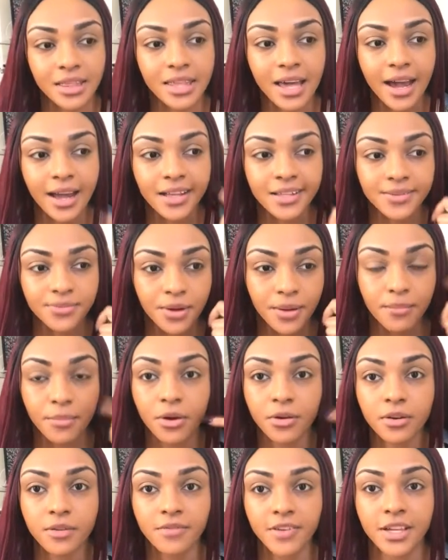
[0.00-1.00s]
That is what
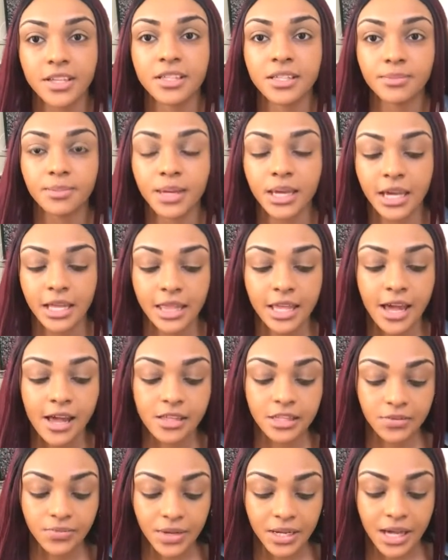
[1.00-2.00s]
motivates me, and
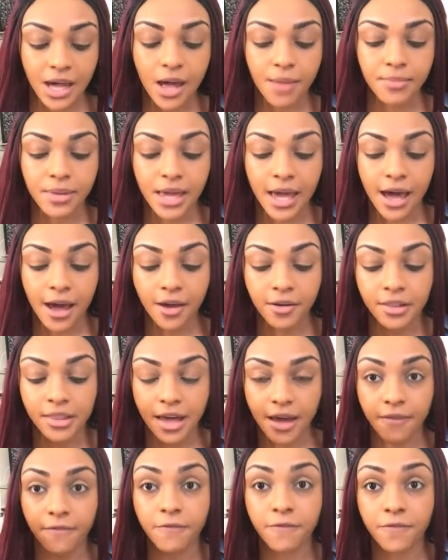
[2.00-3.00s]
that's what got me out of
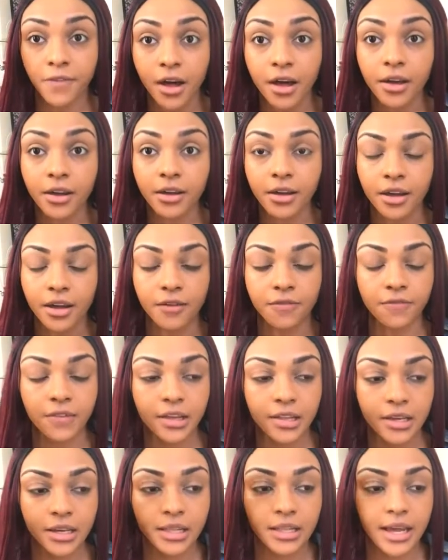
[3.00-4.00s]
that funk of
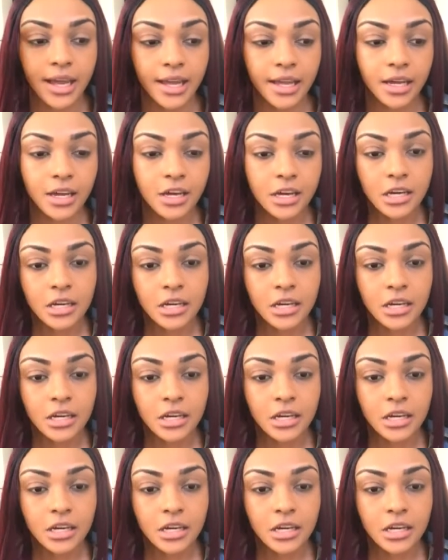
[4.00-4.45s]
feeling like